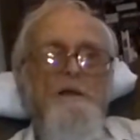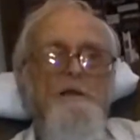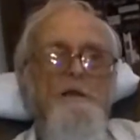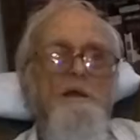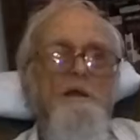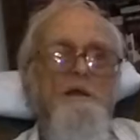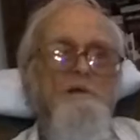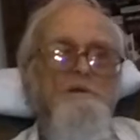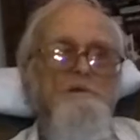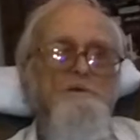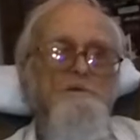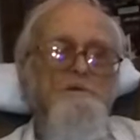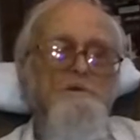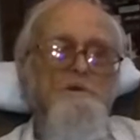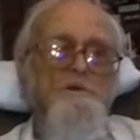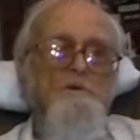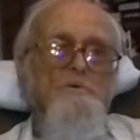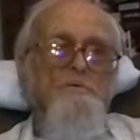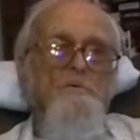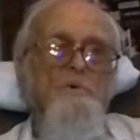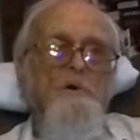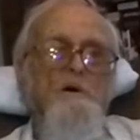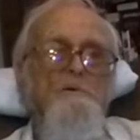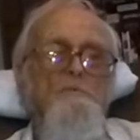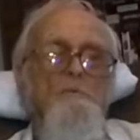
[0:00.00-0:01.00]
I
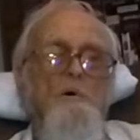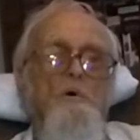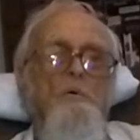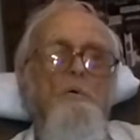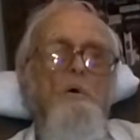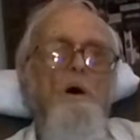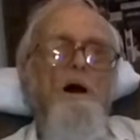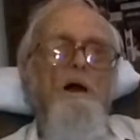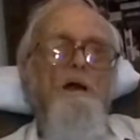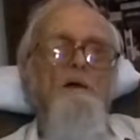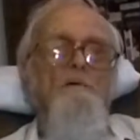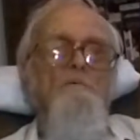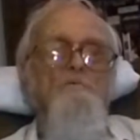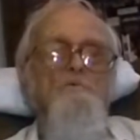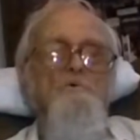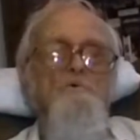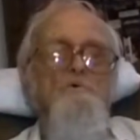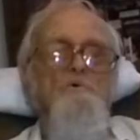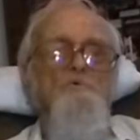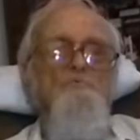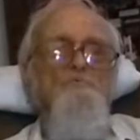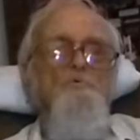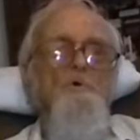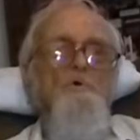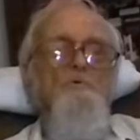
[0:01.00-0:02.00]
guess, well, my wife
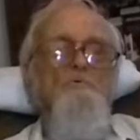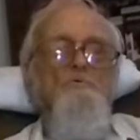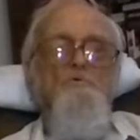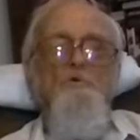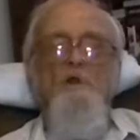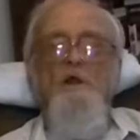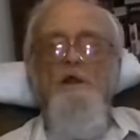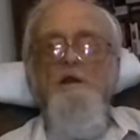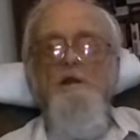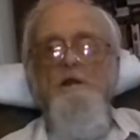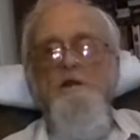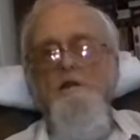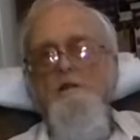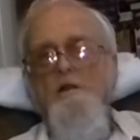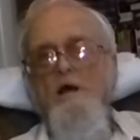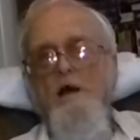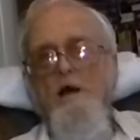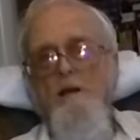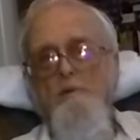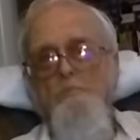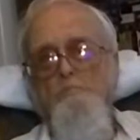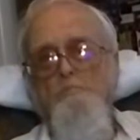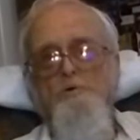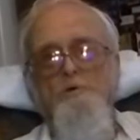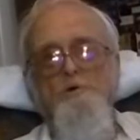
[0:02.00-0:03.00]
was a real friendly
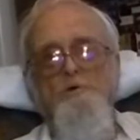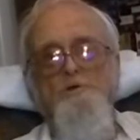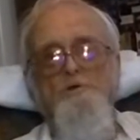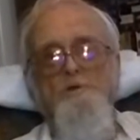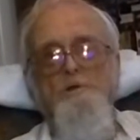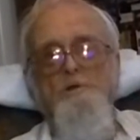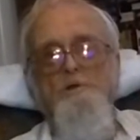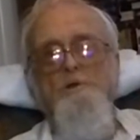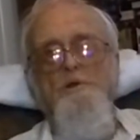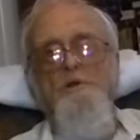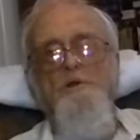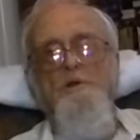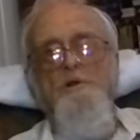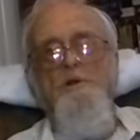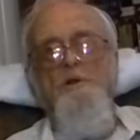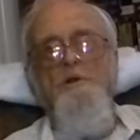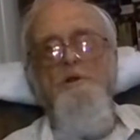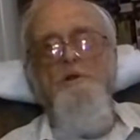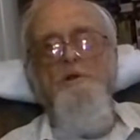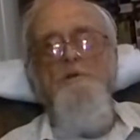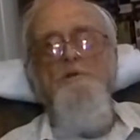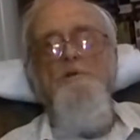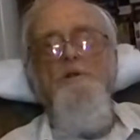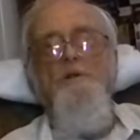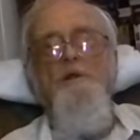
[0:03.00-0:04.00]
type person and
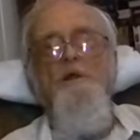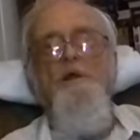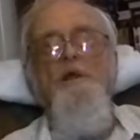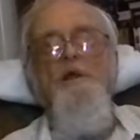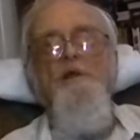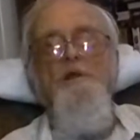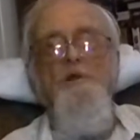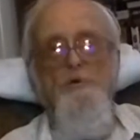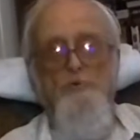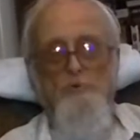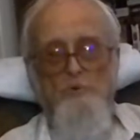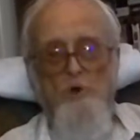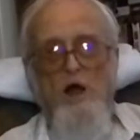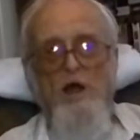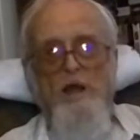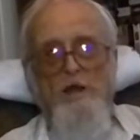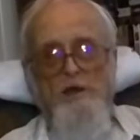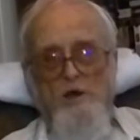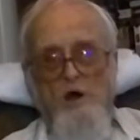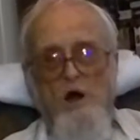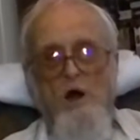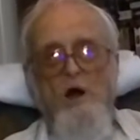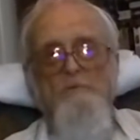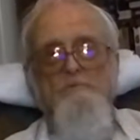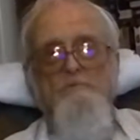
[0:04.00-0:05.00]
hit it
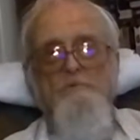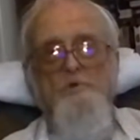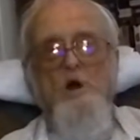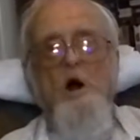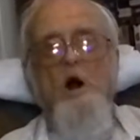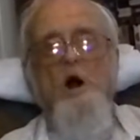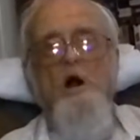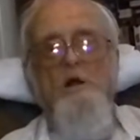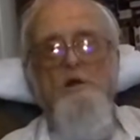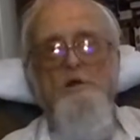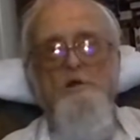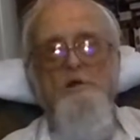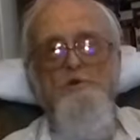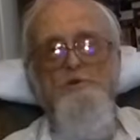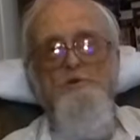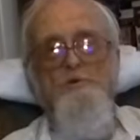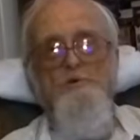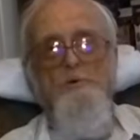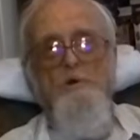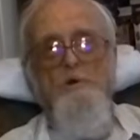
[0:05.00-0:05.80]
right off talking